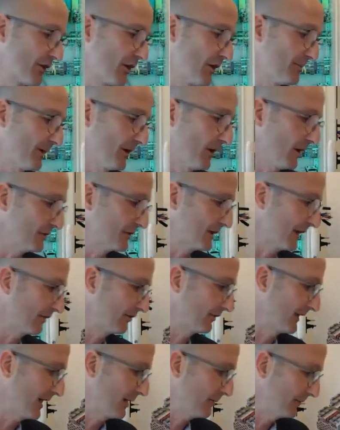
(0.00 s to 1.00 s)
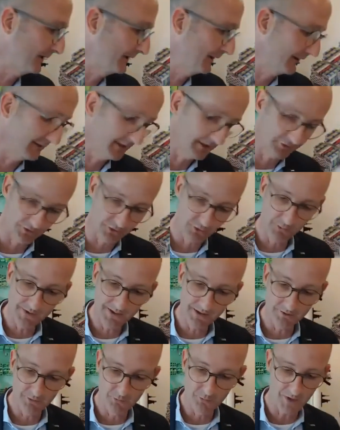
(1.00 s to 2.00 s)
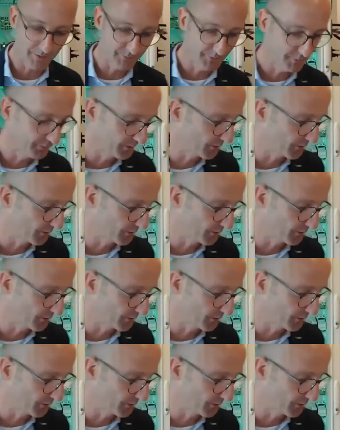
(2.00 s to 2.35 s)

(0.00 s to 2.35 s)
top of the assembly, and that's the reason why we